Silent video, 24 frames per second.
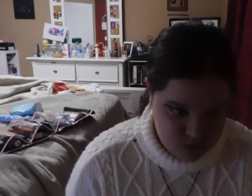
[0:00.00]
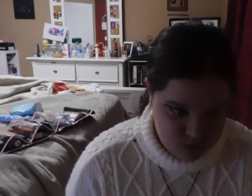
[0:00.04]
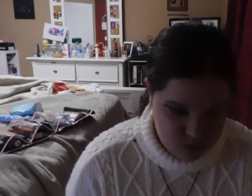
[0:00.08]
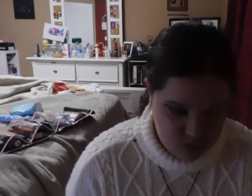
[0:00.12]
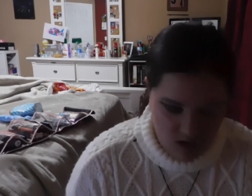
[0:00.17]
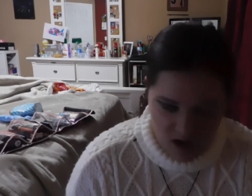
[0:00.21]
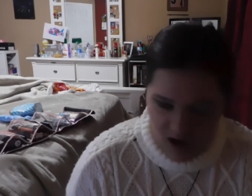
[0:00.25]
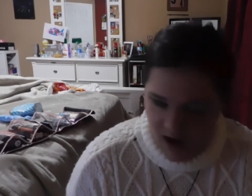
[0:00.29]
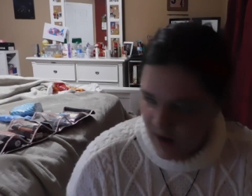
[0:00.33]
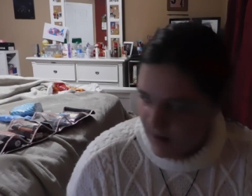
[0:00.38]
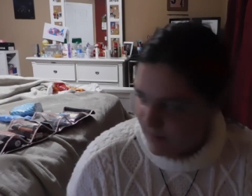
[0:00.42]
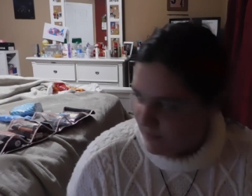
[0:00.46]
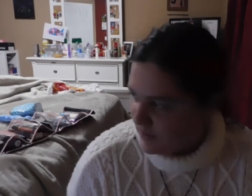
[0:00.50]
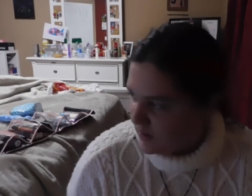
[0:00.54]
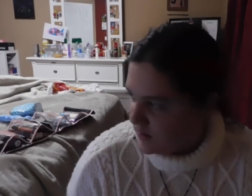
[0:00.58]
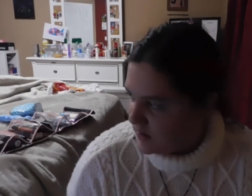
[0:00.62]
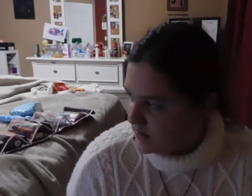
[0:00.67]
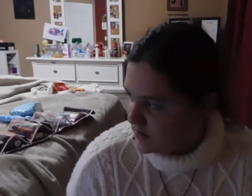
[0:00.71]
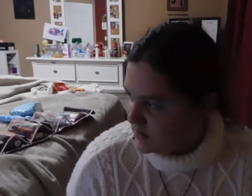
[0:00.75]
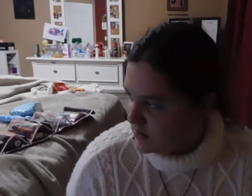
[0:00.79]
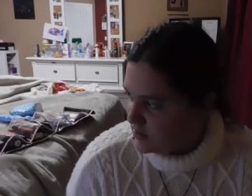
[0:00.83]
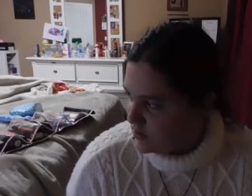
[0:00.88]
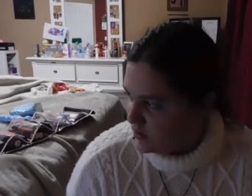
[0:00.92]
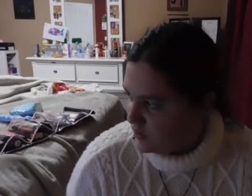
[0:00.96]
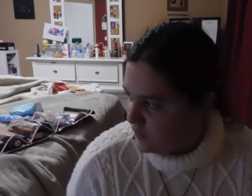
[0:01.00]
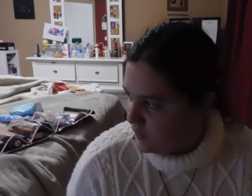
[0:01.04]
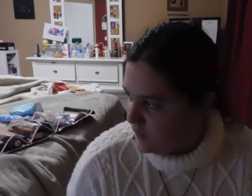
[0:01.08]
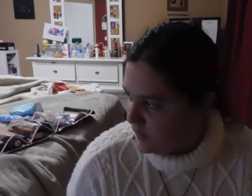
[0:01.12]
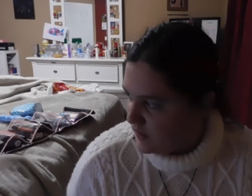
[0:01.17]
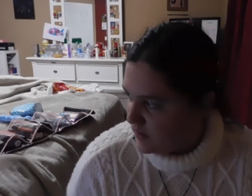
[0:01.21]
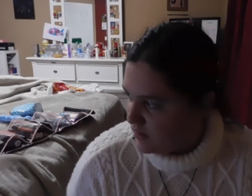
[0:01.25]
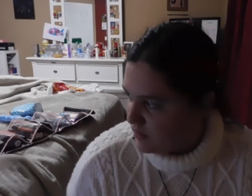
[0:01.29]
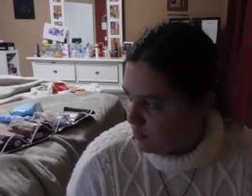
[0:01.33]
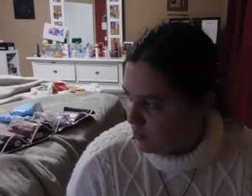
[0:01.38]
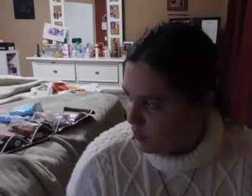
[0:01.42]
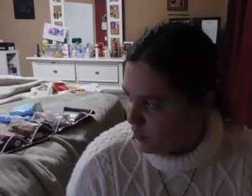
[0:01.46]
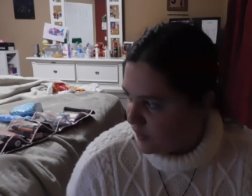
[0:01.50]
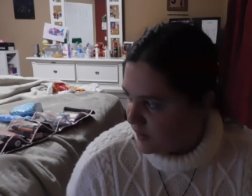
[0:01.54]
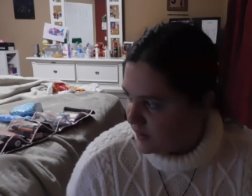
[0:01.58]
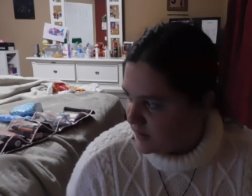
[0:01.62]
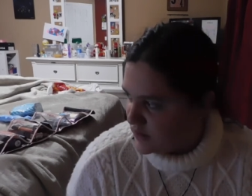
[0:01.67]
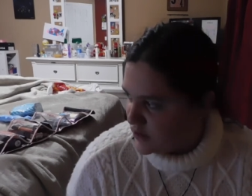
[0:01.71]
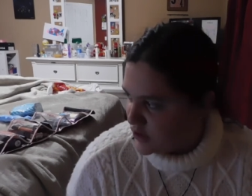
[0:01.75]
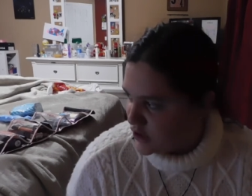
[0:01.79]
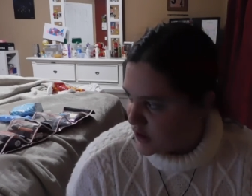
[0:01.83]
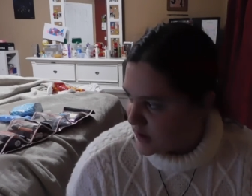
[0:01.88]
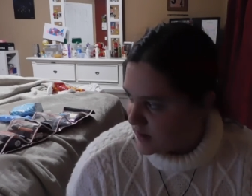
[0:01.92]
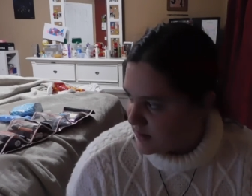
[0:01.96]
I'm gonna do this boy
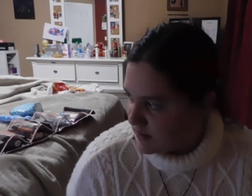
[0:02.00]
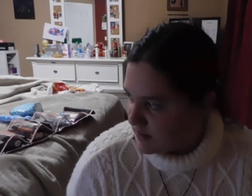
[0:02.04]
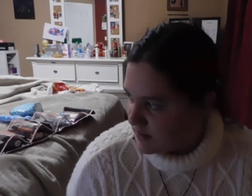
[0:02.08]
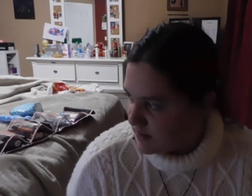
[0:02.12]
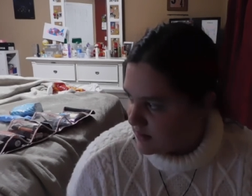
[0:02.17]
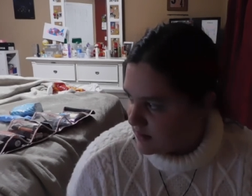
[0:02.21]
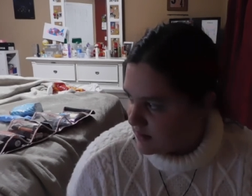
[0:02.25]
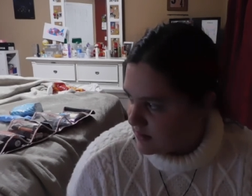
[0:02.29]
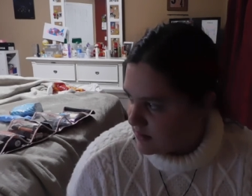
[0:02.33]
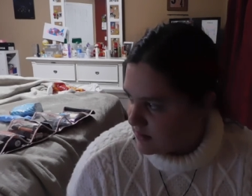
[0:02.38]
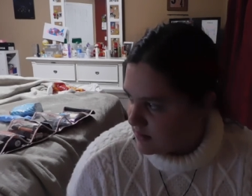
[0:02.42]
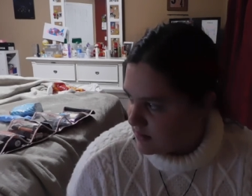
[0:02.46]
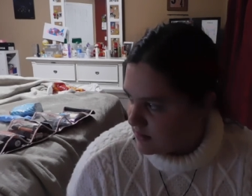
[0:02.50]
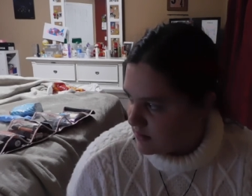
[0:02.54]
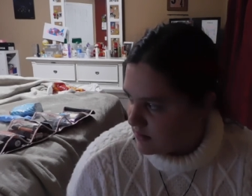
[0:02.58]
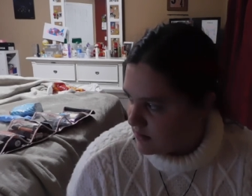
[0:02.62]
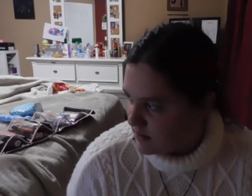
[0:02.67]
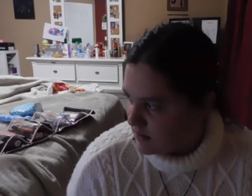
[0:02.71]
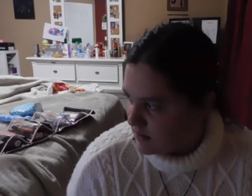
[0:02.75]
justice.